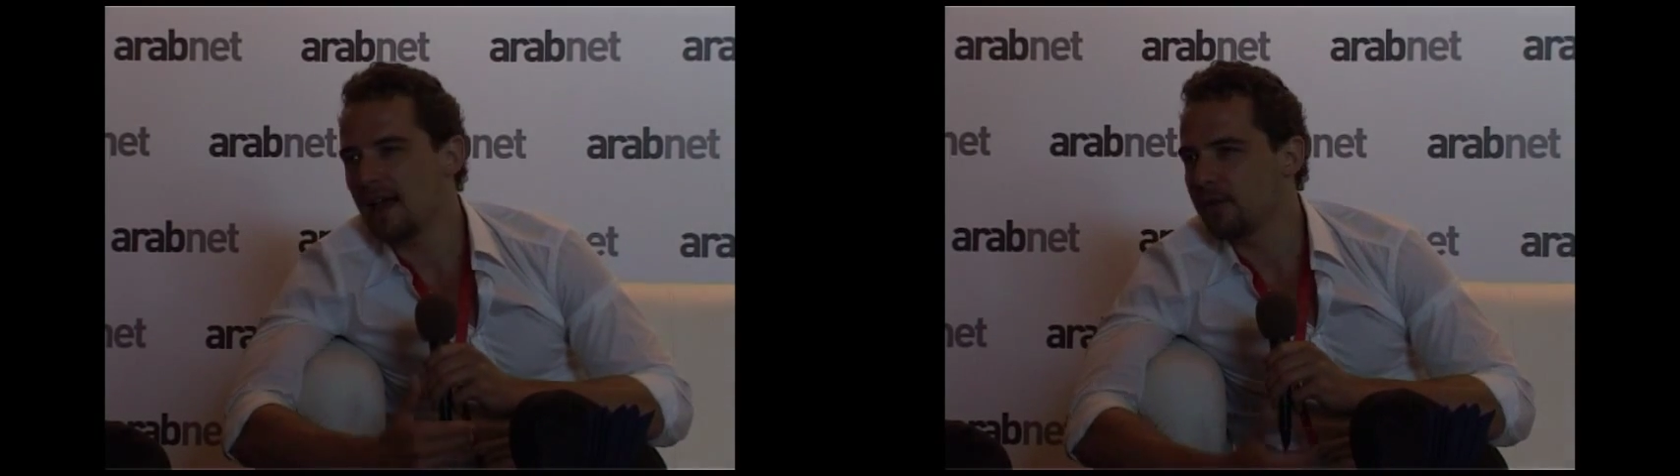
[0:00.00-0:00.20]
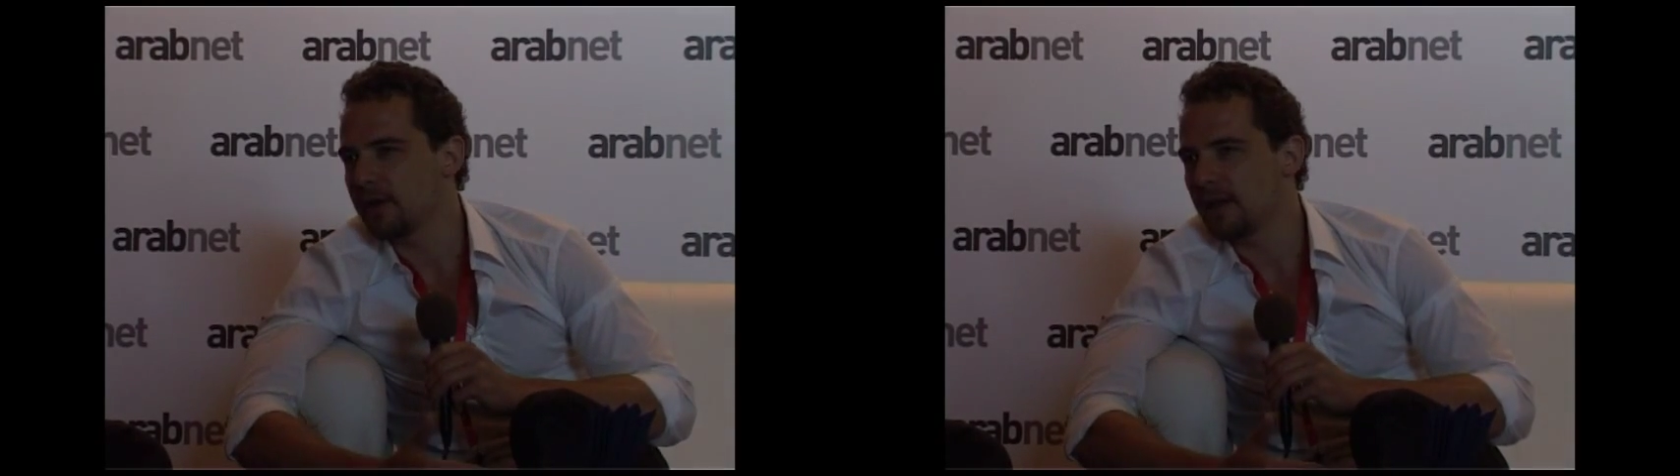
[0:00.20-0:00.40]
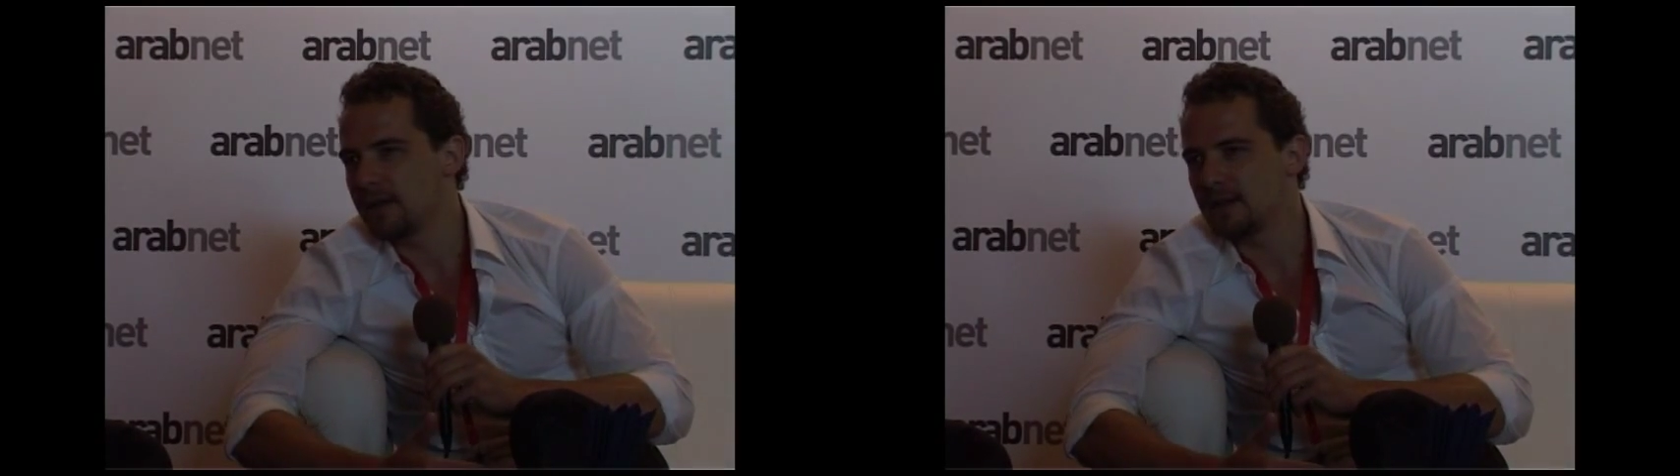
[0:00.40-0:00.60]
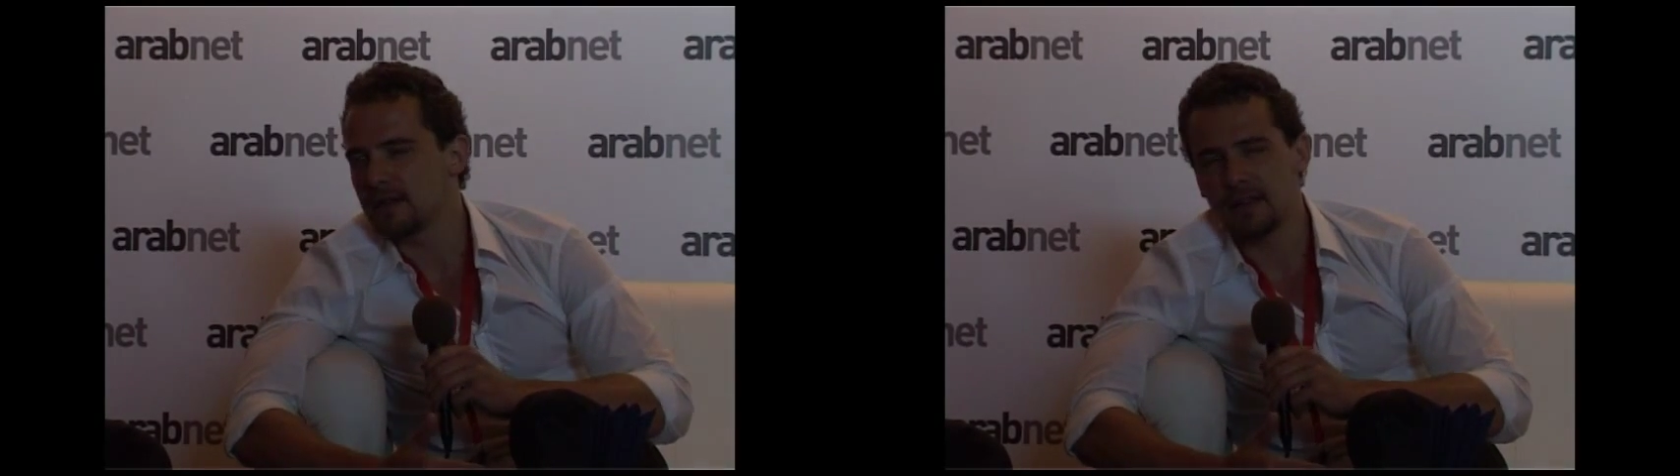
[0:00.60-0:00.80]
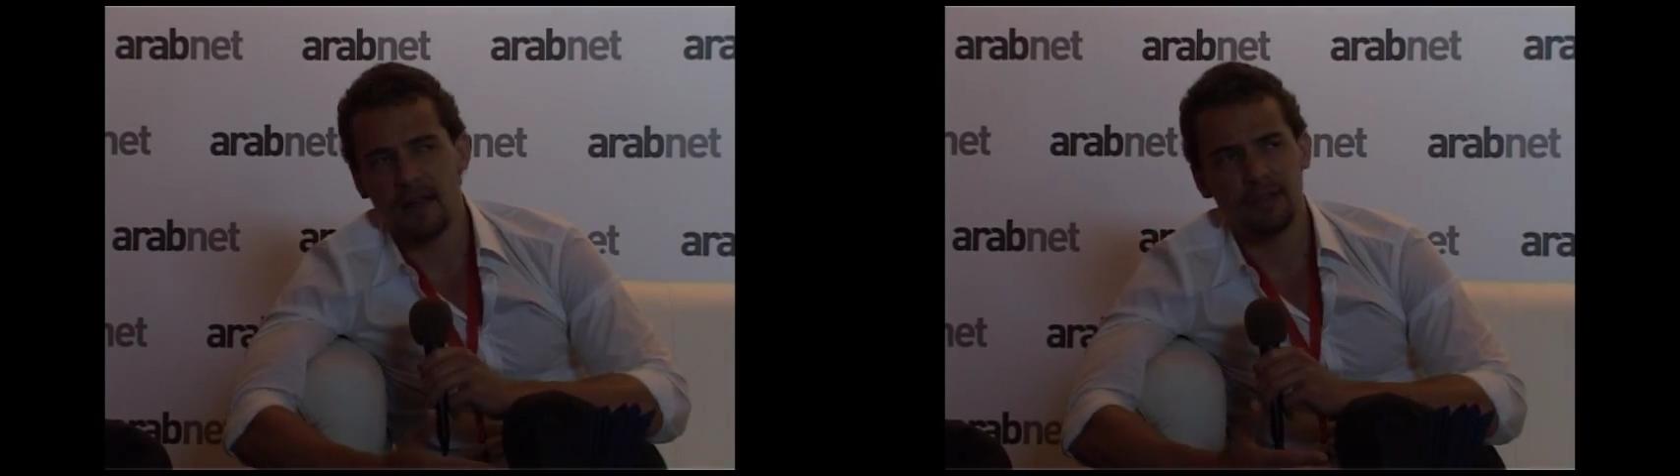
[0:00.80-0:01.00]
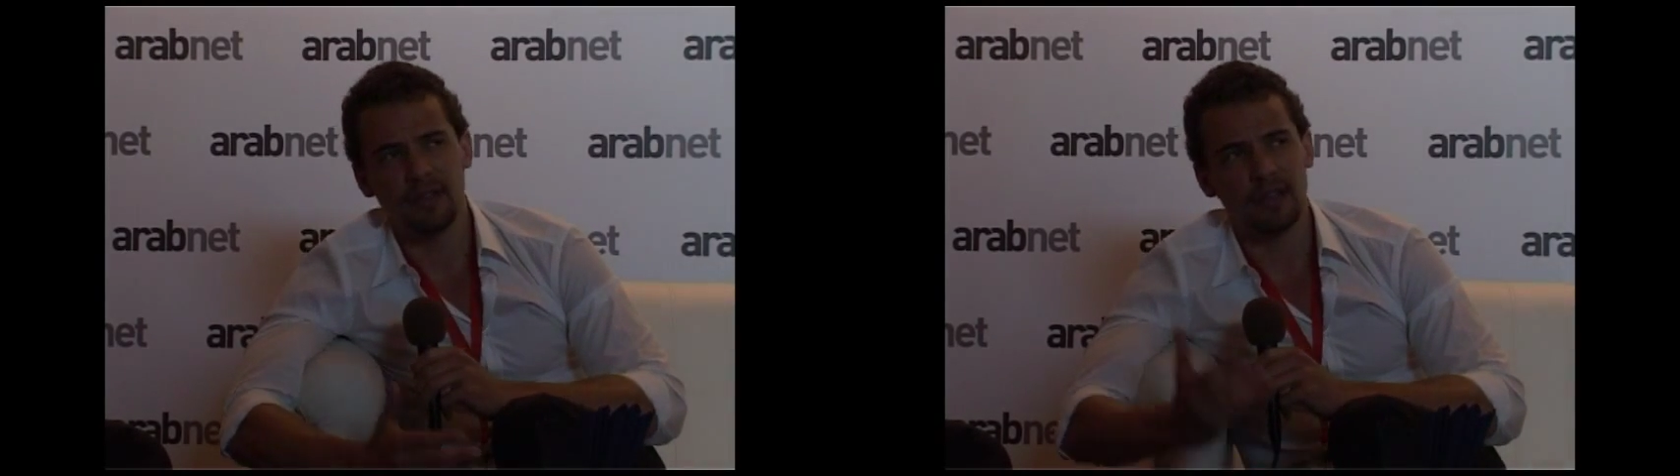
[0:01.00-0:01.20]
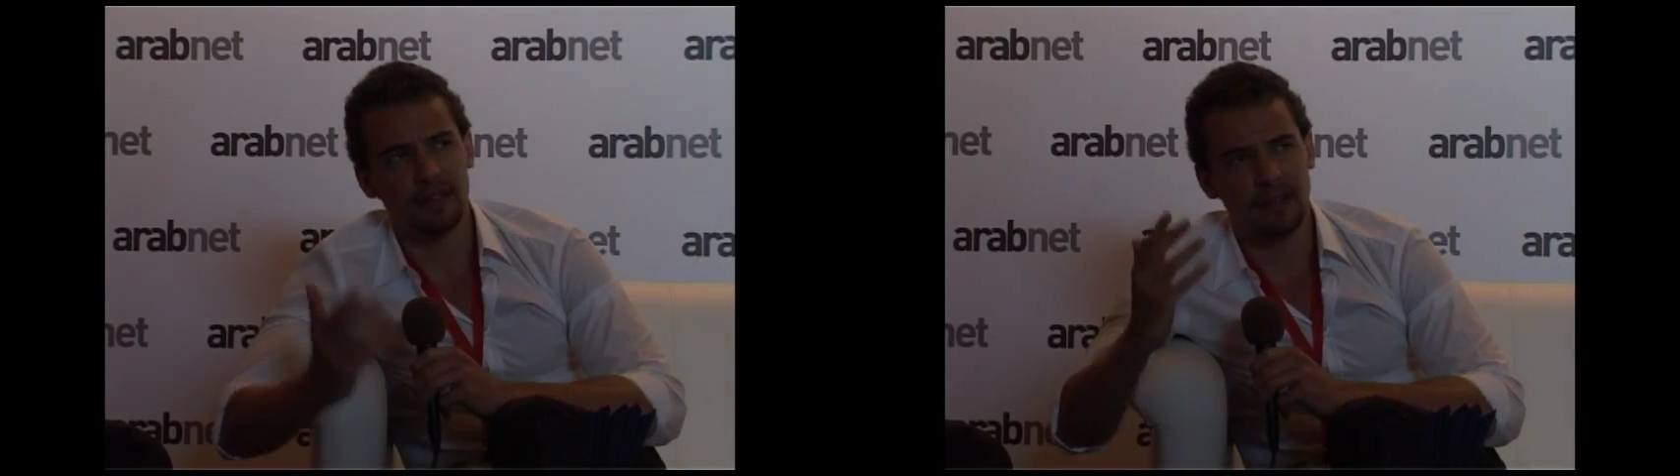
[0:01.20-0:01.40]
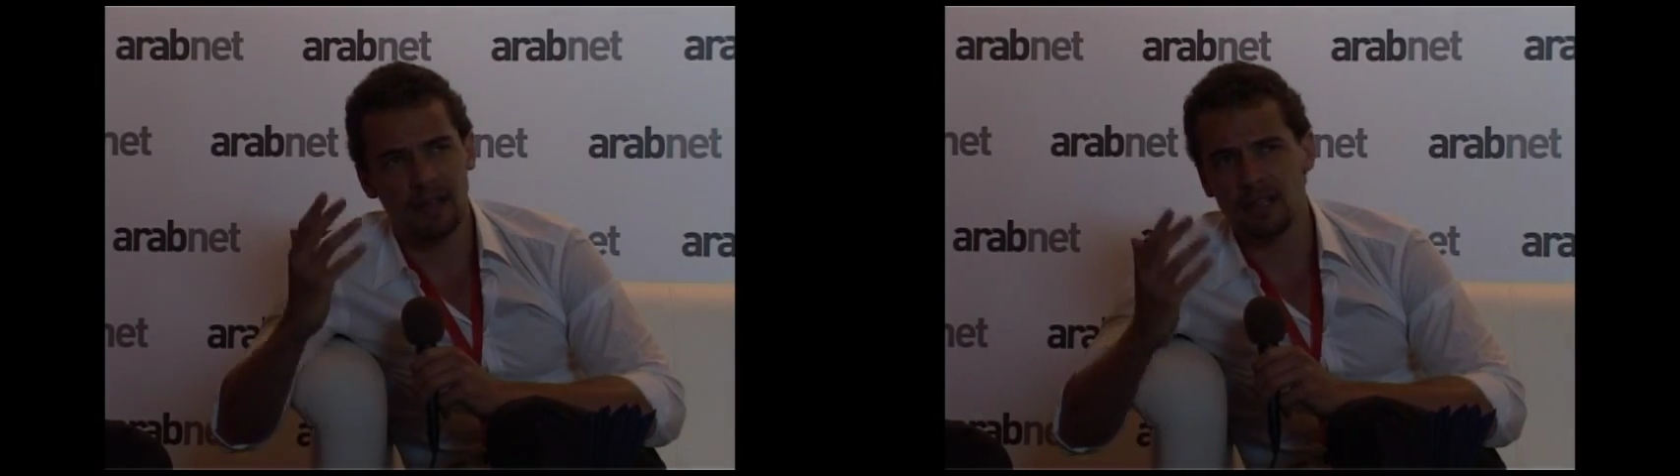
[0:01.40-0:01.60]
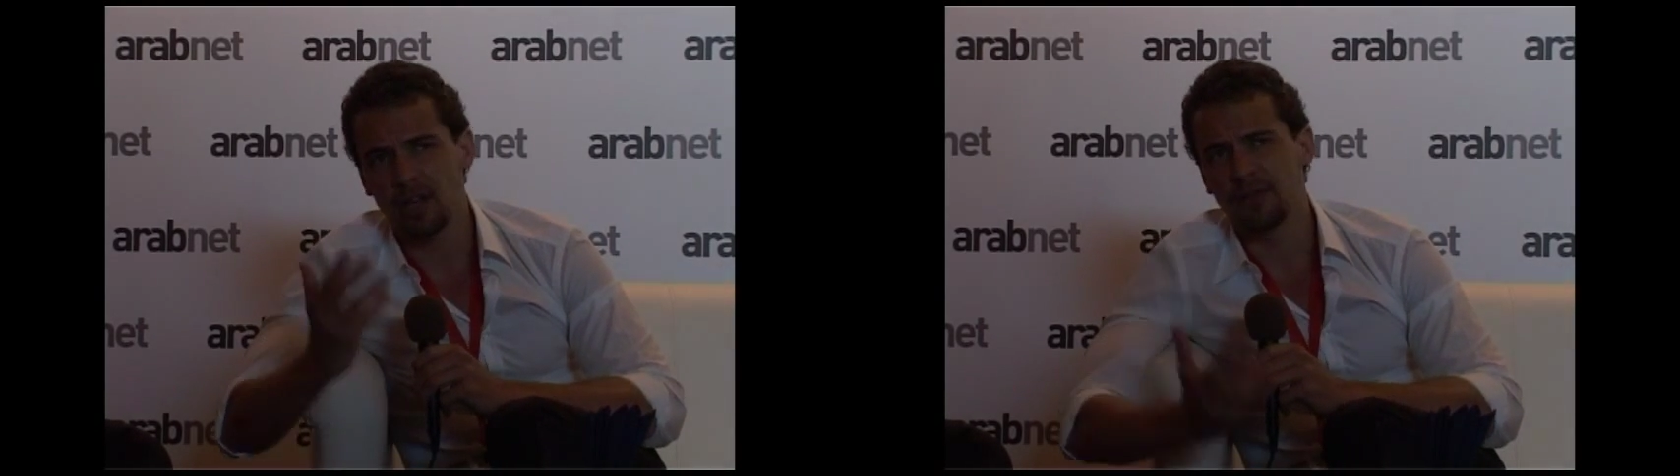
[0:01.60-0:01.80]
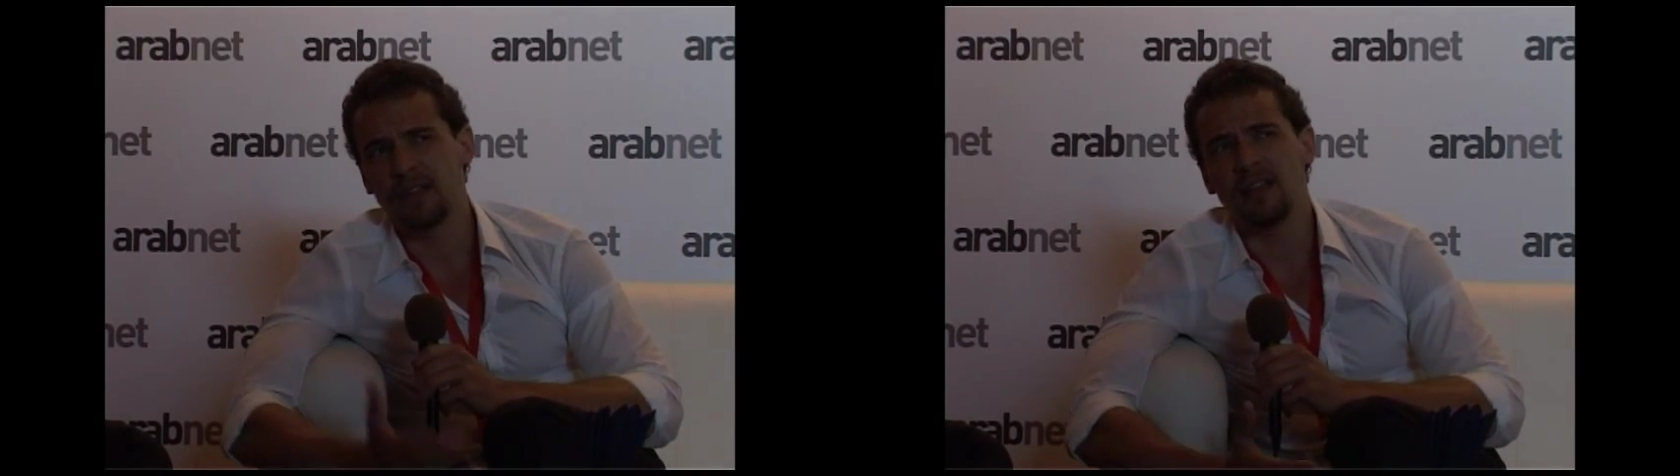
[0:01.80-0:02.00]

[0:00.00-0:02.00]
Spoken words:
I have great ideas. I think of